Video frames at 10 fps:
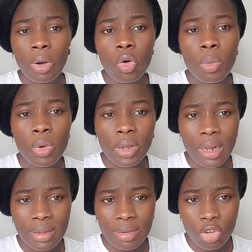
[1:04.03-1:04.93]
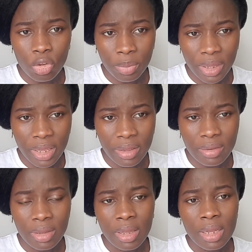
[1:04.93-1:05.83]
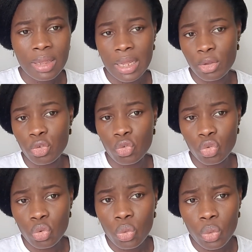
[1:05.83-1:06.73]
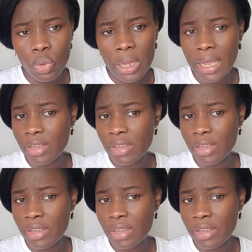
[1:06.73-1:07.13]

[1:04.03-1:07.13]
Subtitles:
And we'll be looking at some things that you should do